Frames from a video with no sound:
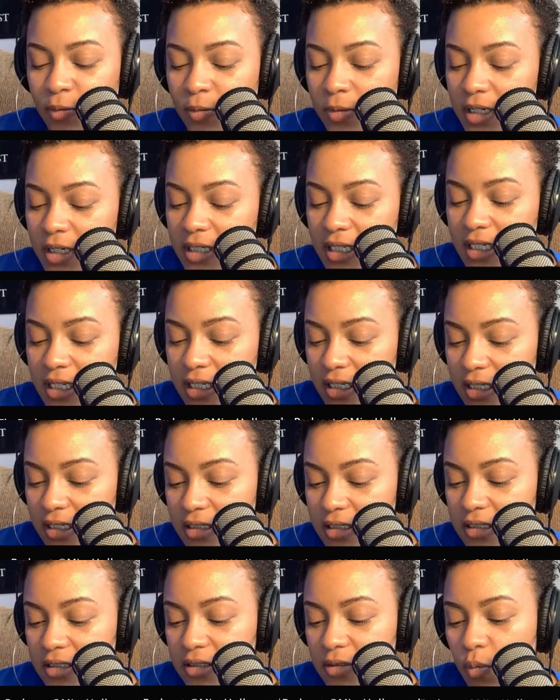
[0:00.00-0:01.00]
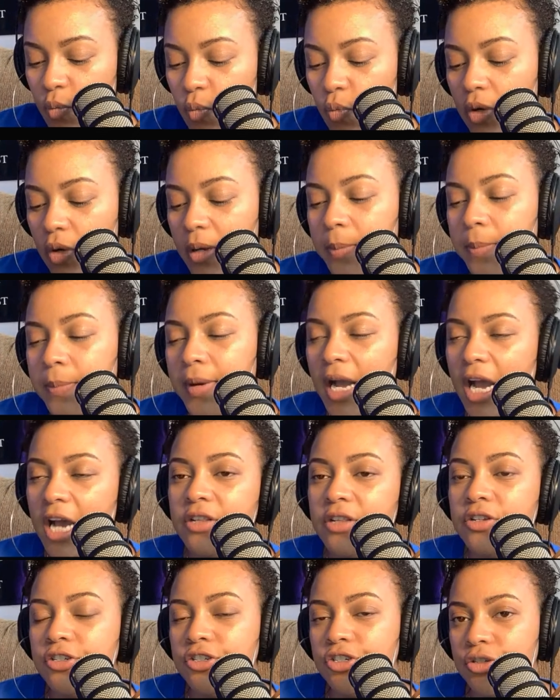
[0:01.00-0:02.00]
Final one is, what
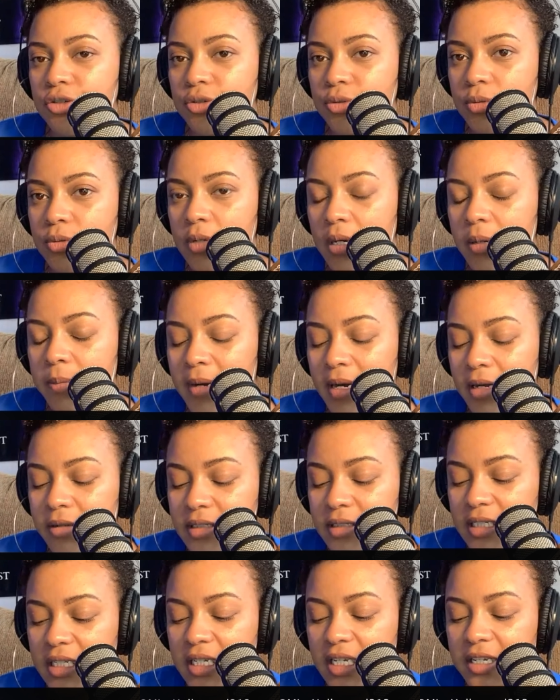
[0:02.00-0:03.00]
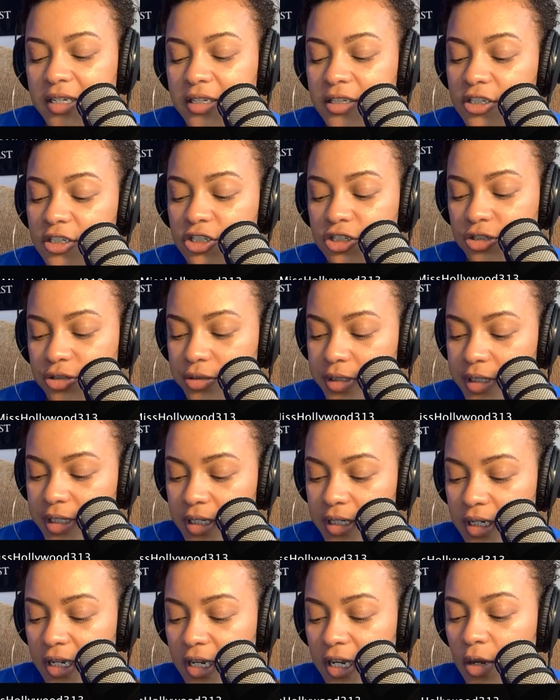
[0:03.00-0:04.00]
bothers you about the
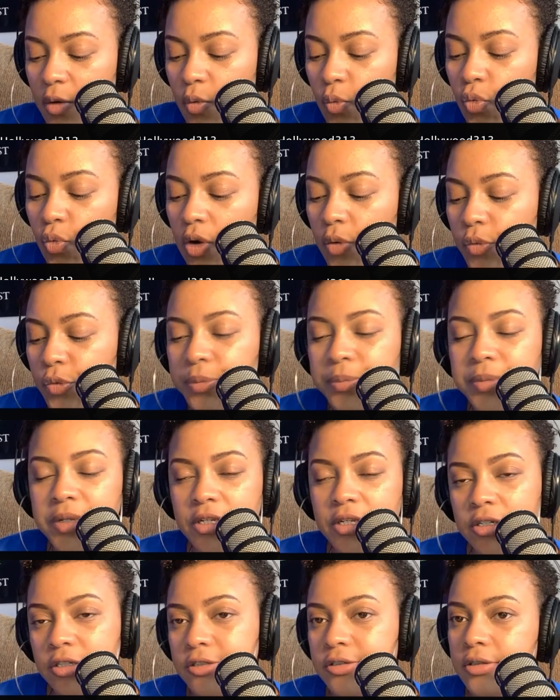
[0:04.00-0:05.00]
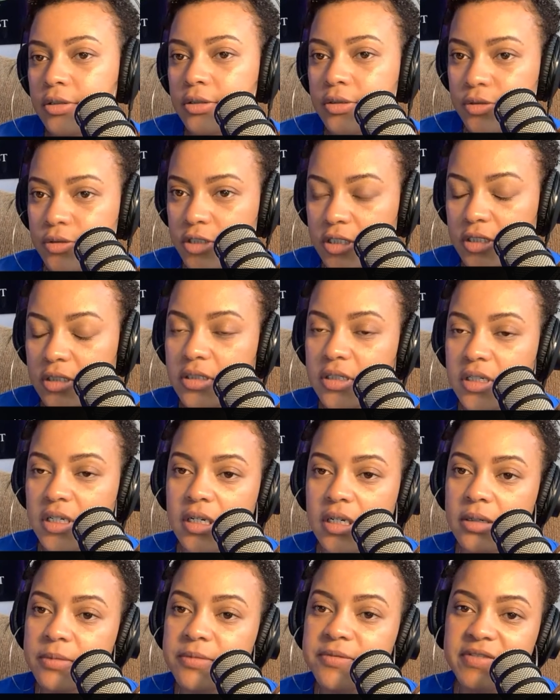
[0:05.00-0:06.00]
industry, and what will be your
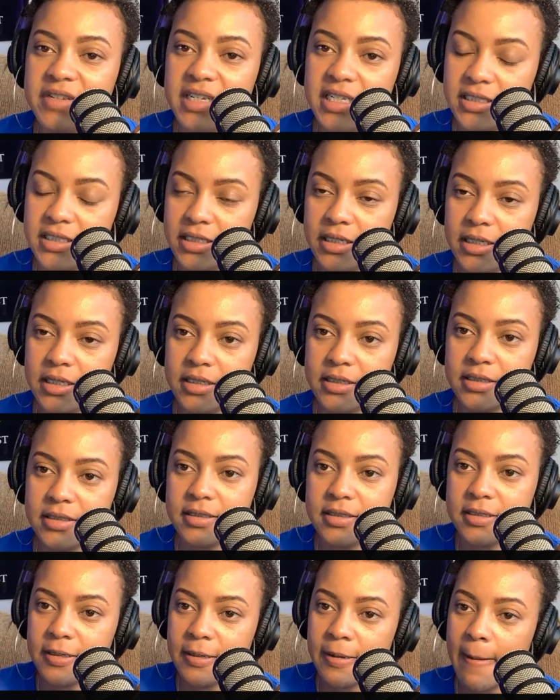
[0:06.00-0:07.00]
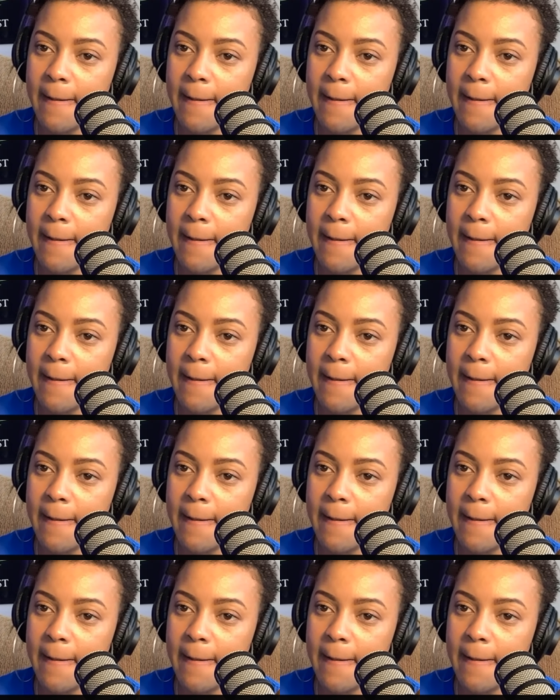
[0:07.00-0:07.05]
solution to help fixing it?